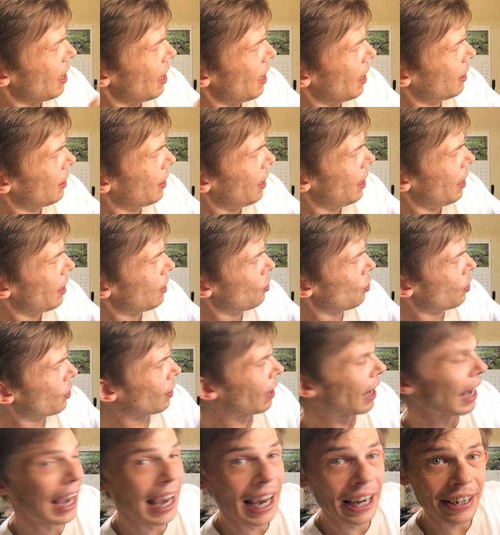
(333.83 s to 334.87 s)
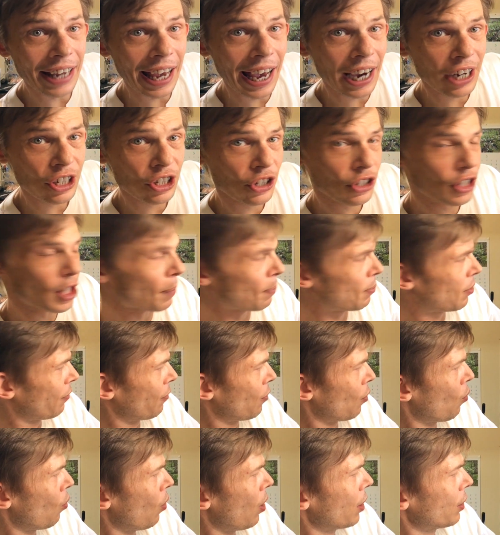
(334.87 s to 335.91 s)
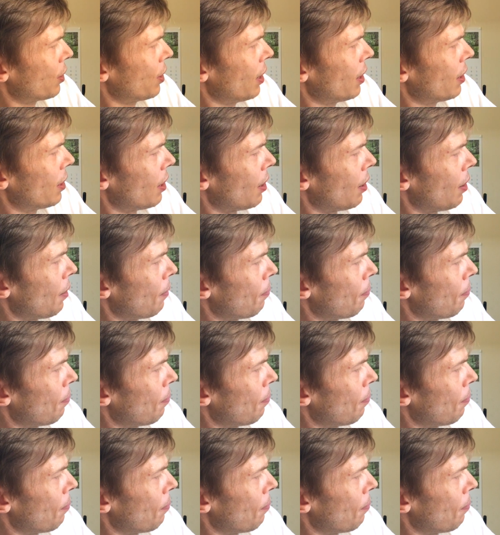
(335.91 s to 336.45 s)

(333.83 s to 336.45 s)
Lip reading: and then you can add action steps if you wanted.